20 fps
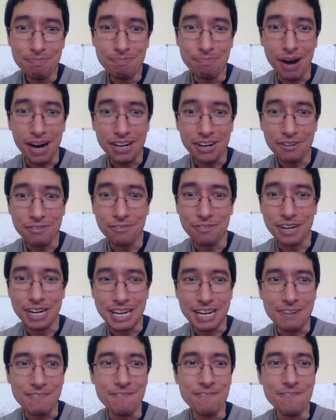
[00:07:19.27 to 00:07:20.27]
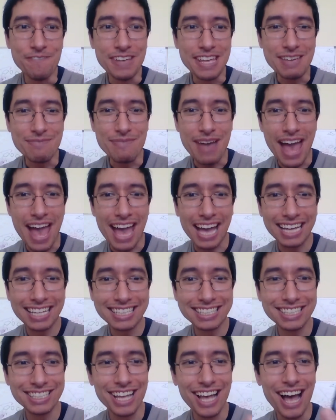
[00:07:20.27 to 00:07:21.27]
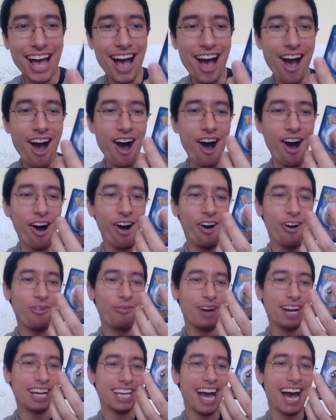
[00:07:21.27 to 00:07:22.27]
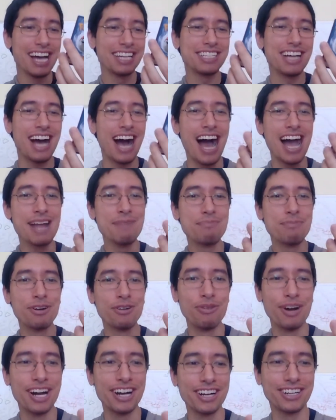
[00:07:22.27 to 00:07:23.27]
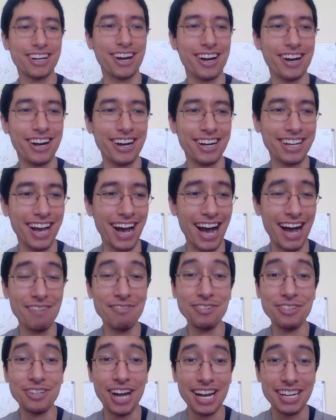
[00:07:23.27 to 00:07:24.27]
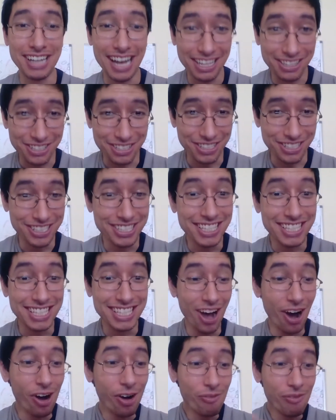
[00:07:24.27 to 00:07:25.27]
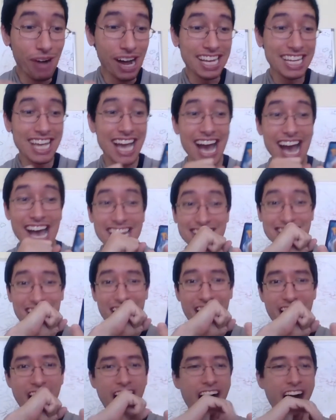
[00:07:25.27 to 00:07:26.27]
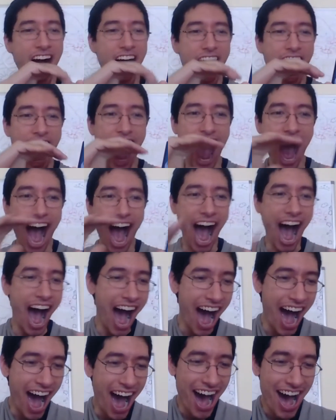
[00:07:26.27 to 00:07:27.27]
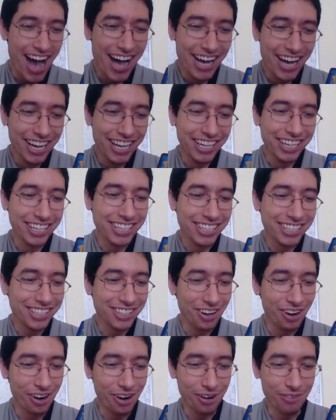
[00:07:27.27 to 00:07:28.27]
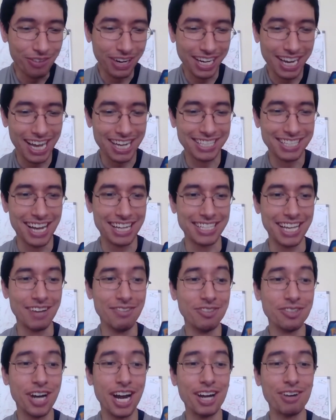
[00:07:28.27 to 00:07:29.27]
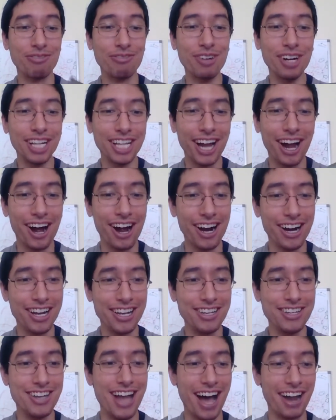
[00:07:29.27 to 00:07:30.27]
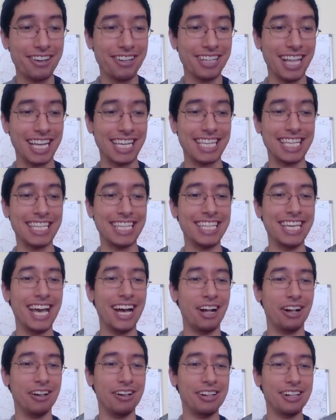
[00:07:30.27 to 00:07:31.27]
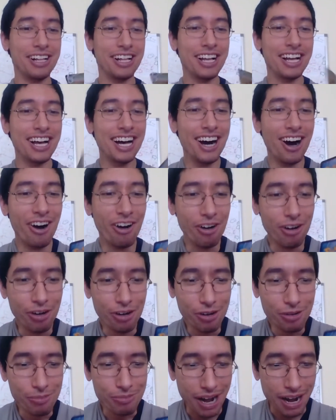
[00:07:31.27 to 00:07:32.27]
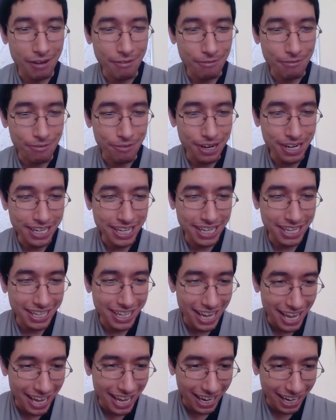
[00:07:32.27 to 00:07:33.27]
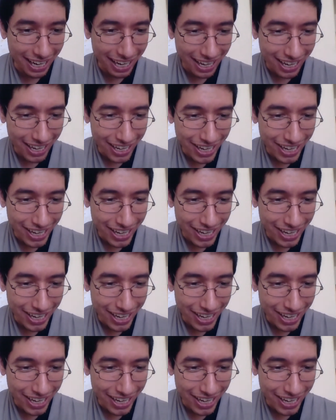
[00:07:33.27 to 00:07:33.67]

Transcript: Butterfree VMAX. Oh my gosh, hyper rare card. I'm trying not to. Oh my gosh. Oh my gosh, guys. I'm trying really hard not to like yell. Oh my freaking heck.